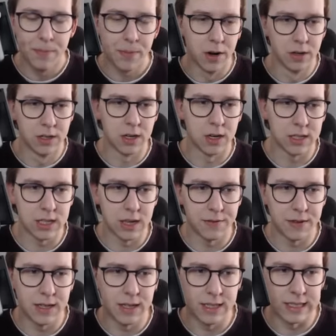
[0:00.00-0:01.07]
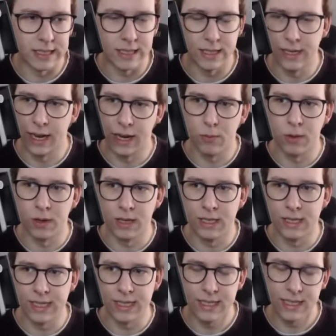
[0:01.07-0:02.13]
We're going to also have a like 1
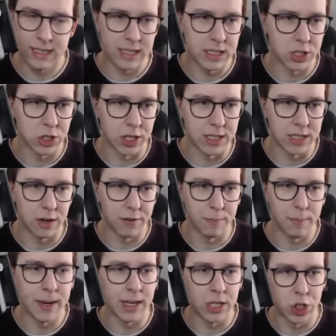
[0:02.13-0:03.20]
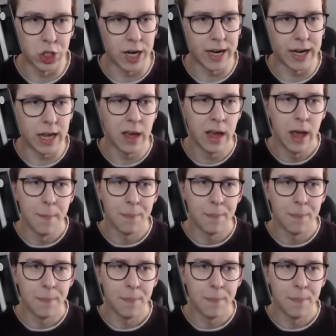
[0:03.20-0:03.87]
in 66 chance of being shiny.